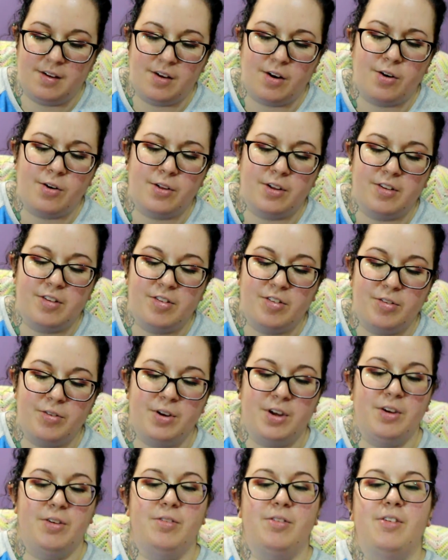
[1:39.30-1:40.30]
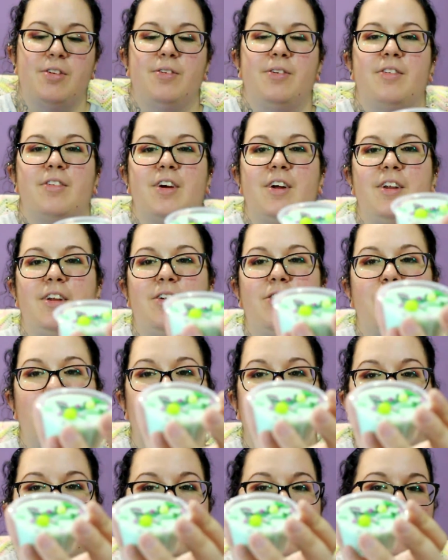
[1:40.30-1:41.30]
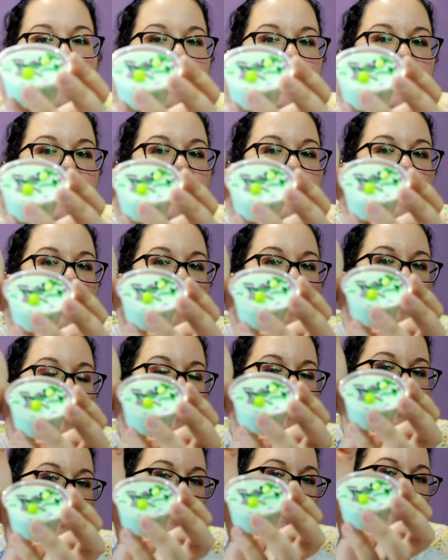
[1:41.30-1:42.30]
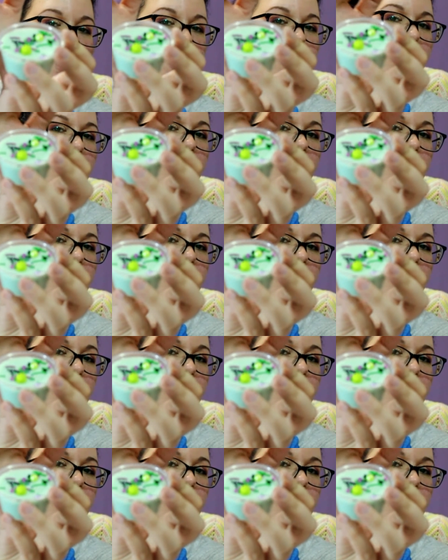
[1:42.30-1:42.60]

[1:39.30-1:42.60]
Oh, it's so cute too. It's got little sprinkles on top. Hopefully you